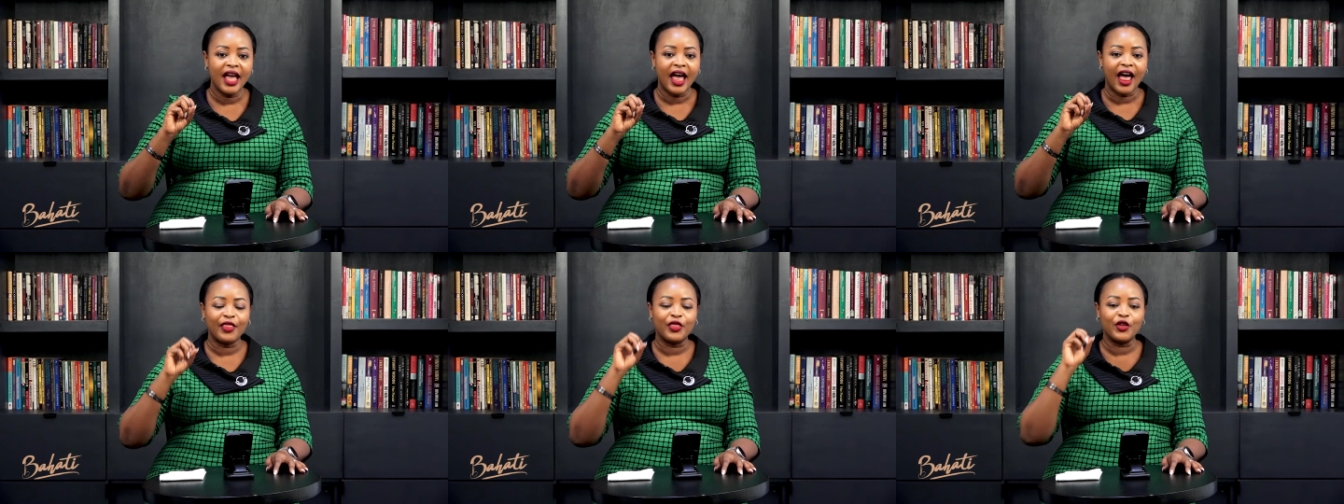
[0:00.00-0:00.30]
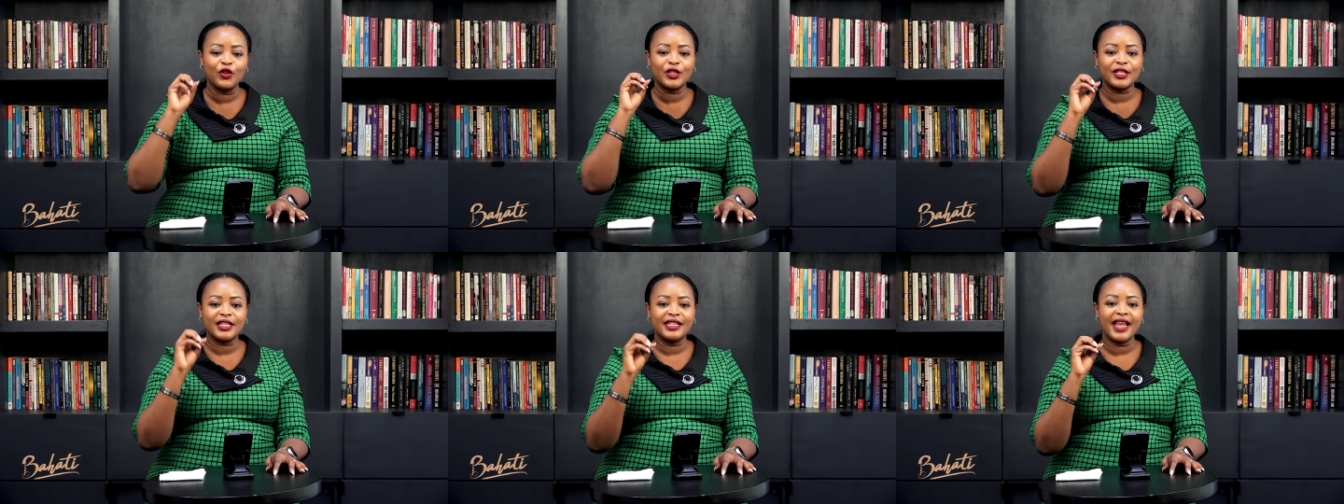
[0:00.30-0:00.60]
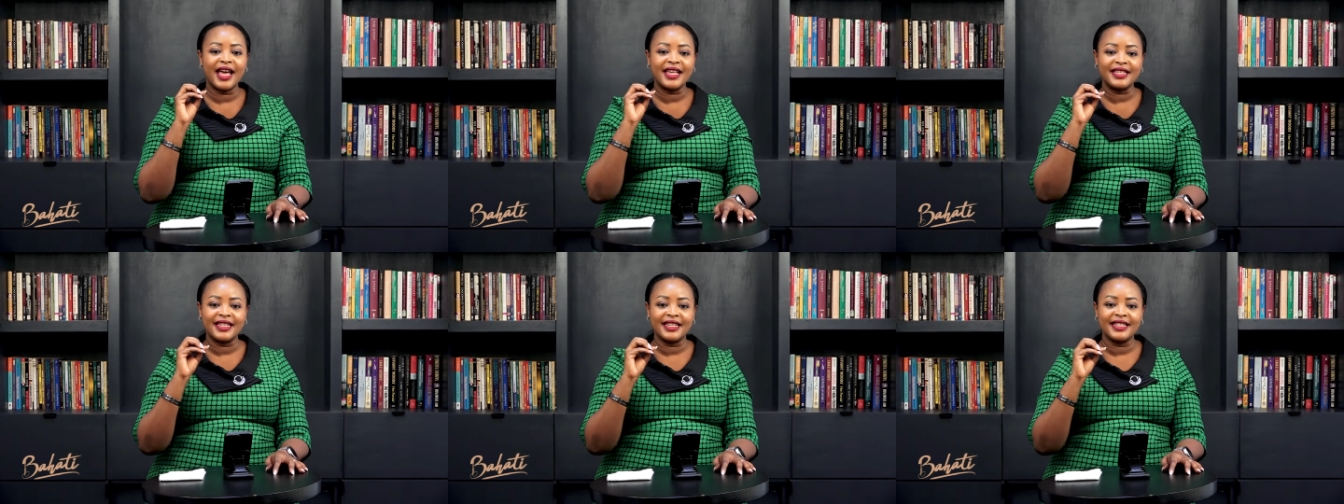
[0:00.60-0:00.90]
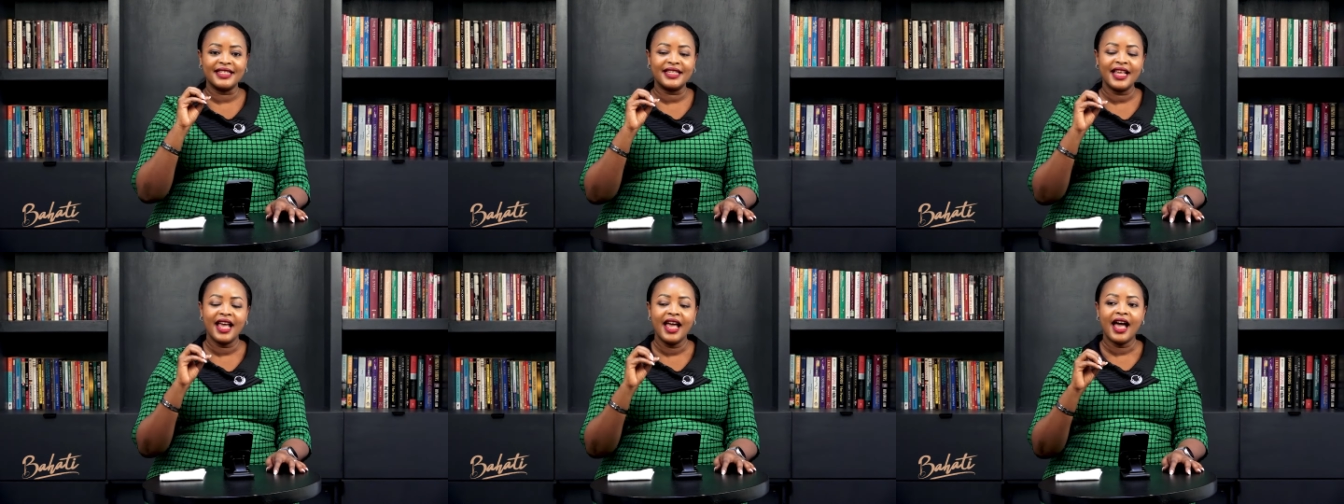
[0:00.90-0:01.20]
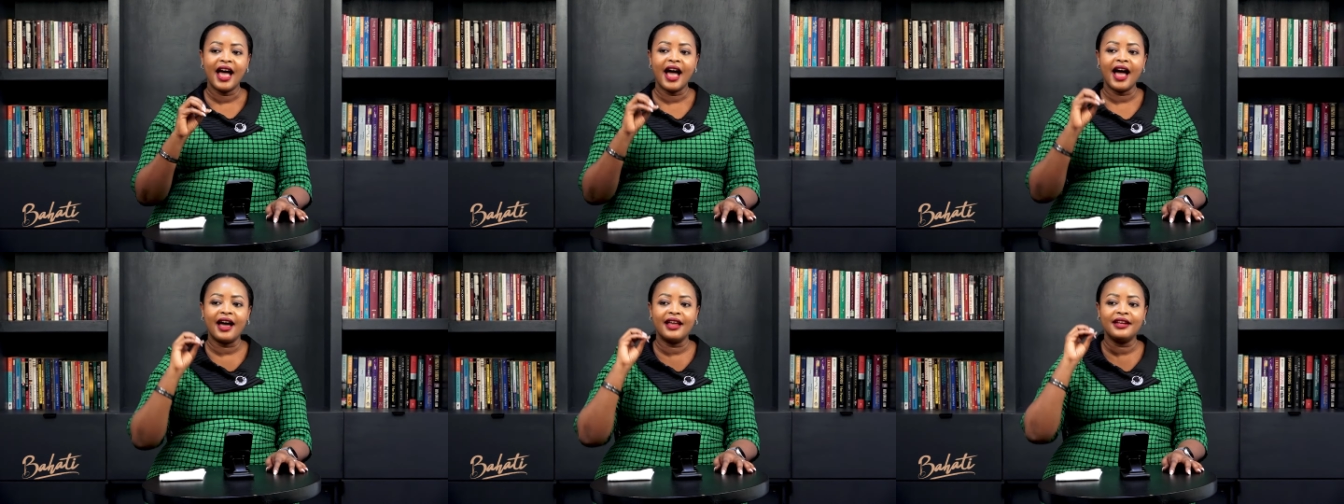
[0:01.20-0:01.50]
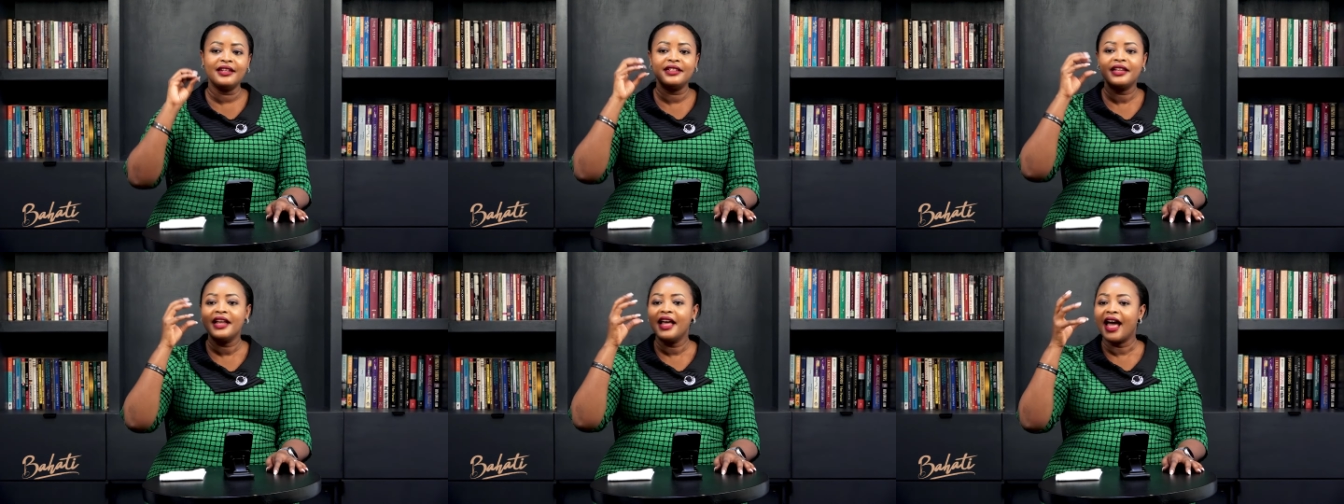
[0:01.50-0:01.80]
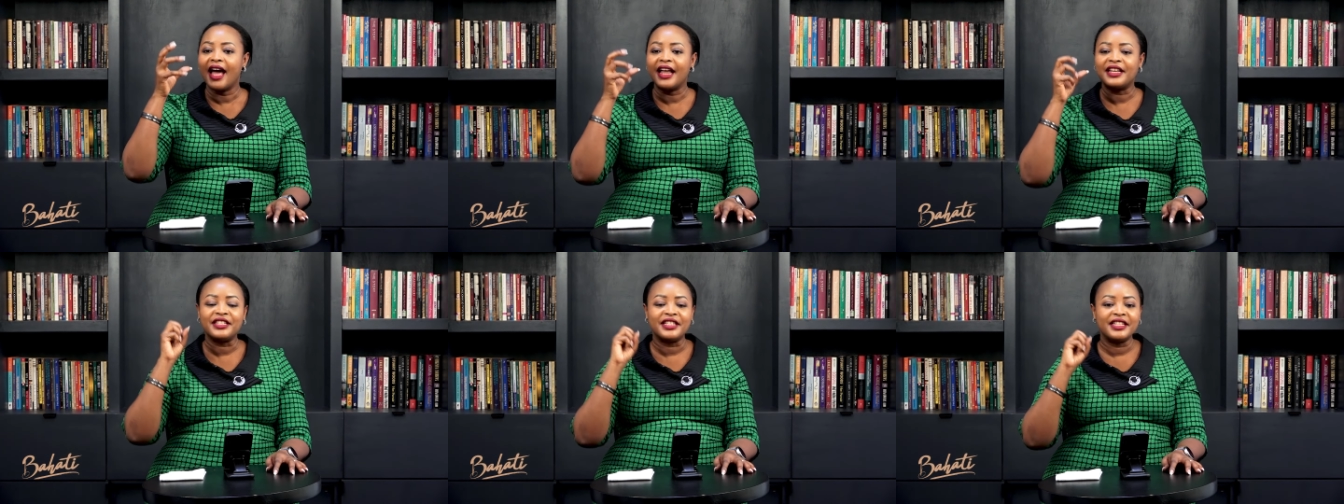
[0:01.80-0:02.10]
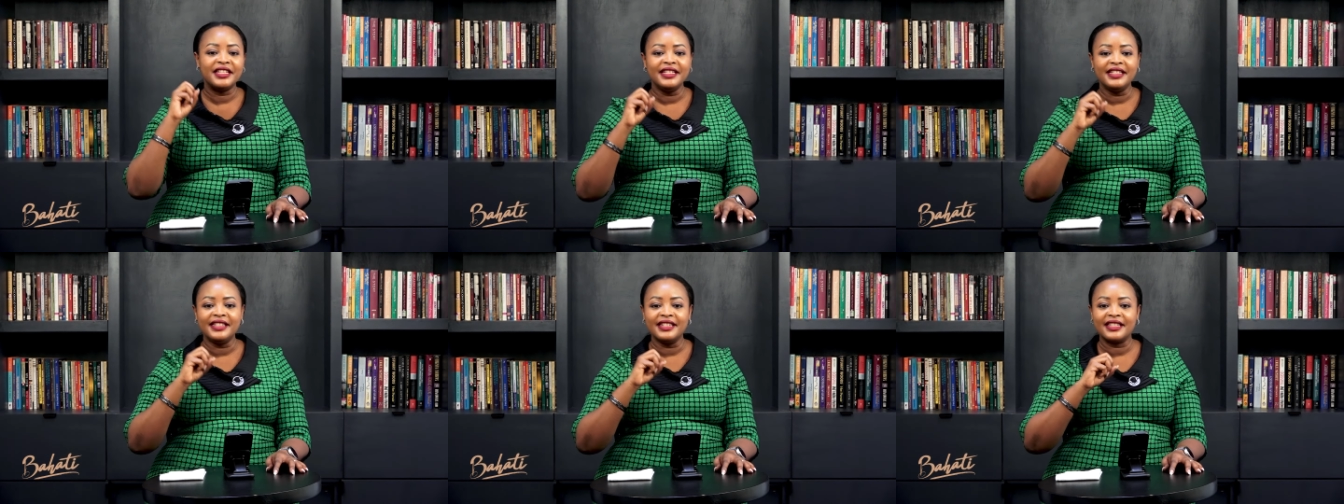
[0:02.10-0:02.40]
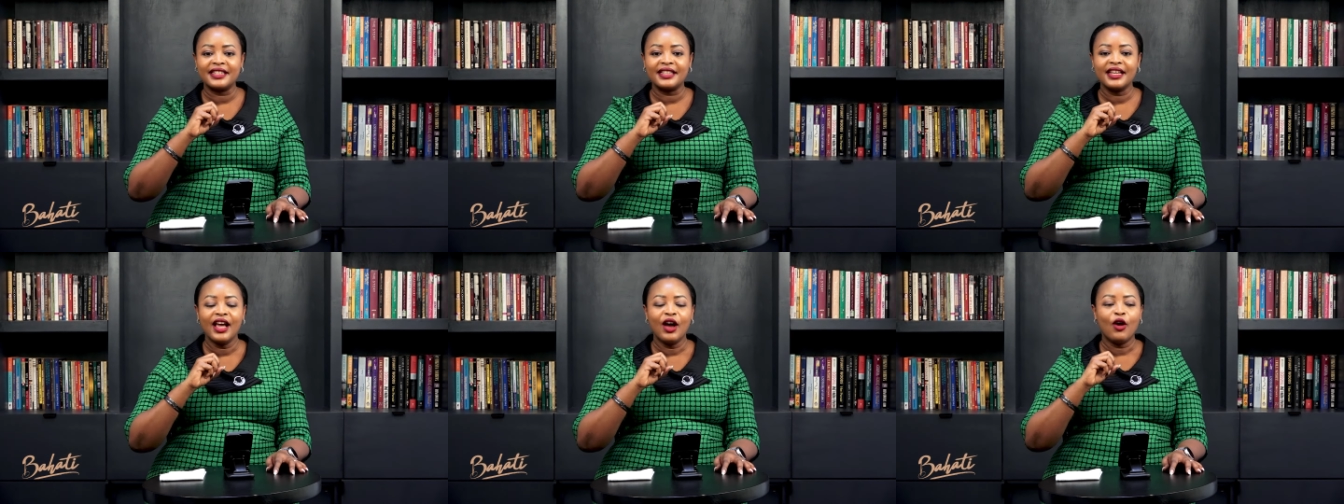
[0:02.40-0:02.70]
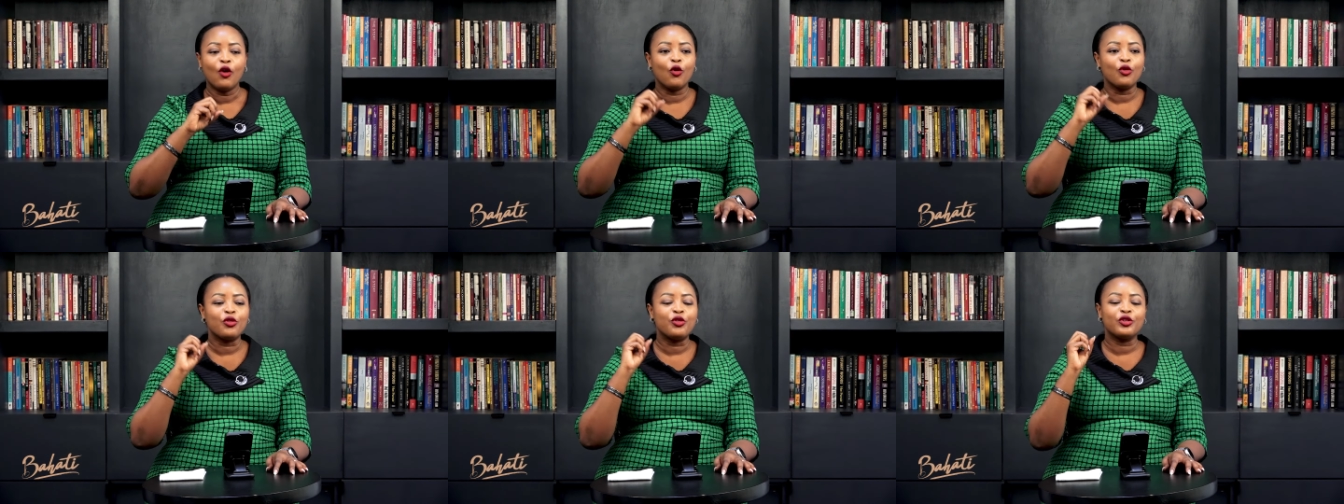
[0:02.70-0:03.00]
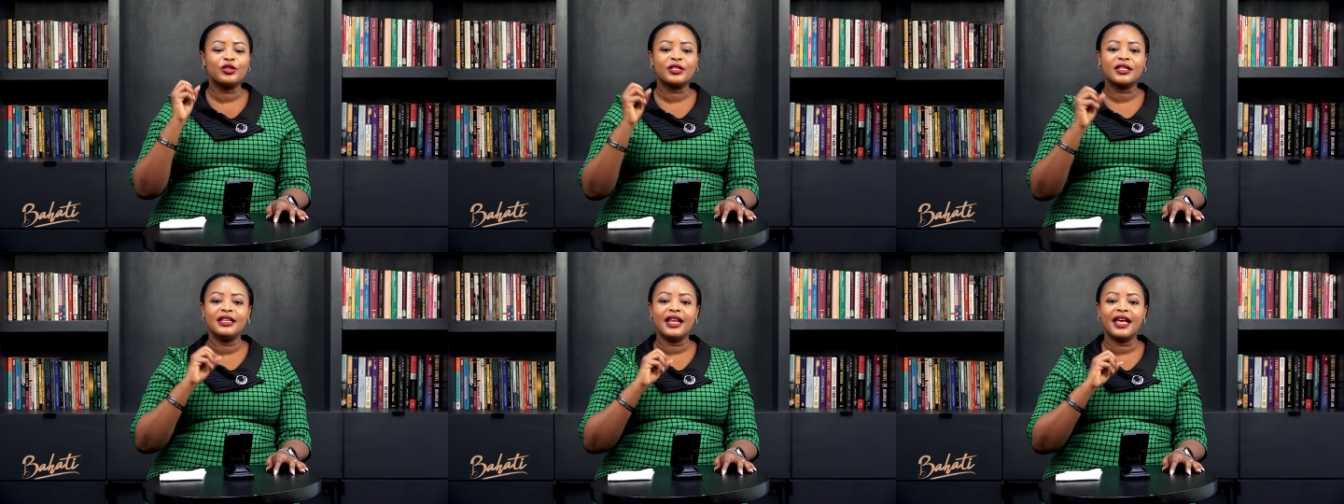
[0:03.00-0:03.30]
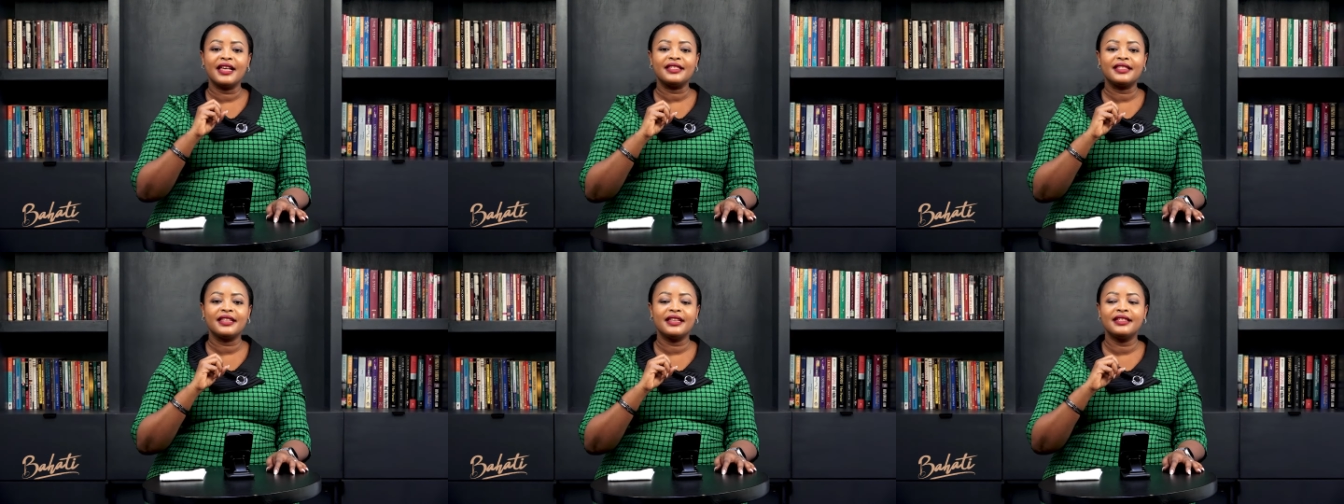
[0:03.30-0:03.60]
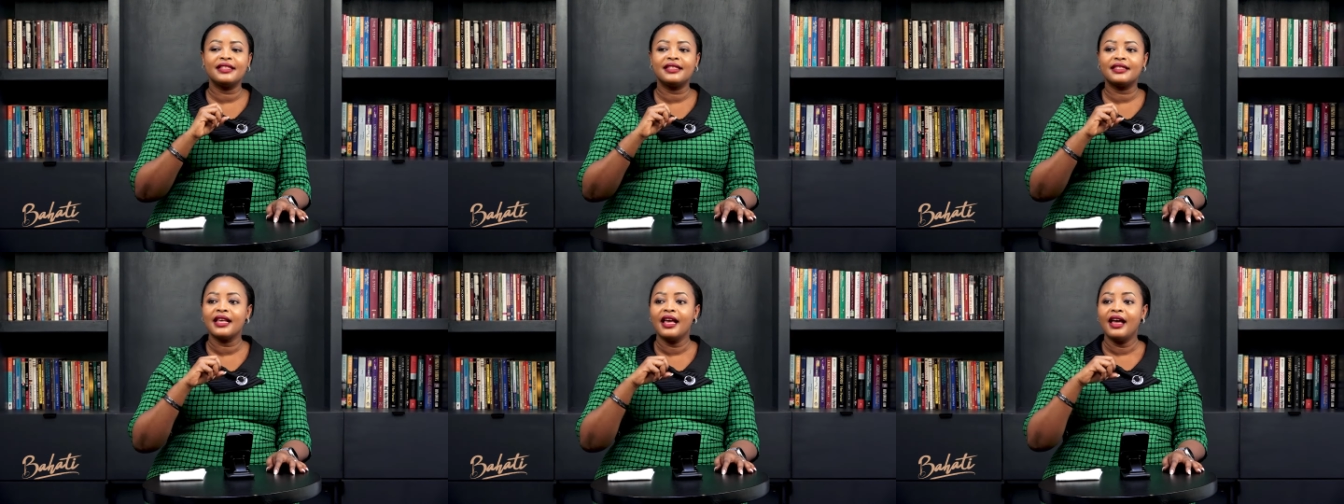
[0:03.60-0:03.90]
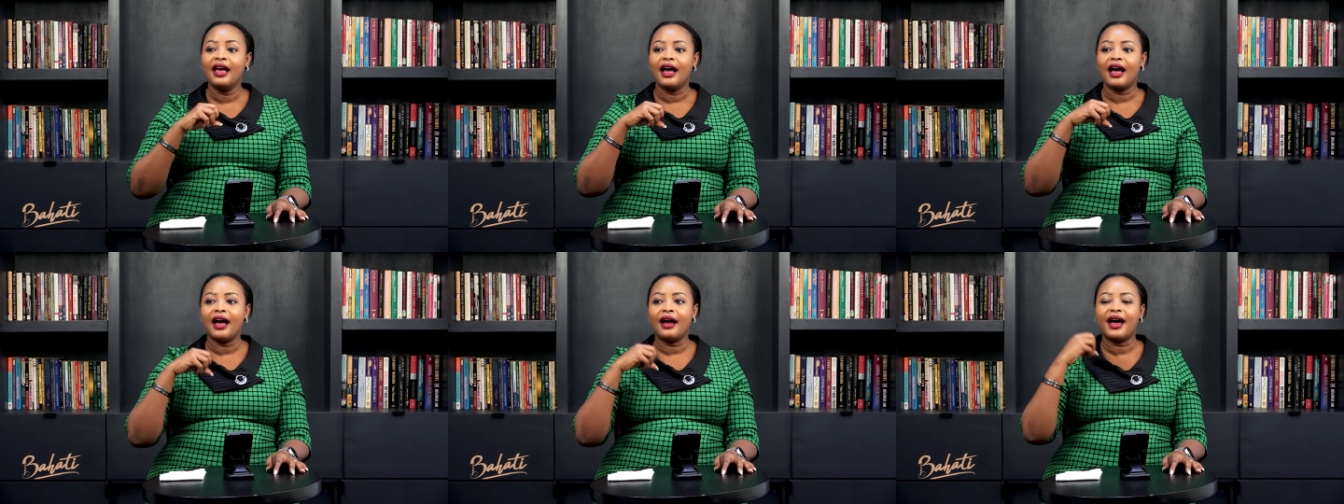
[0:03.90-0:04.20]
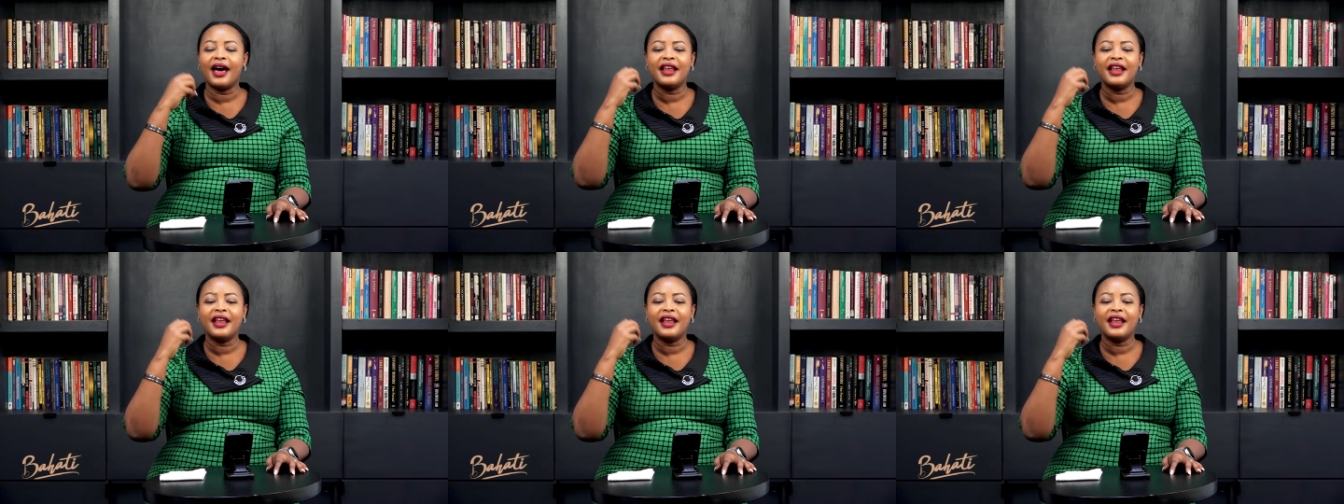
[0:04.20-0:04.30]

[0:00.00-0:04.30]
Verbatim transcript: and those glasses had a tint or those glasses uh,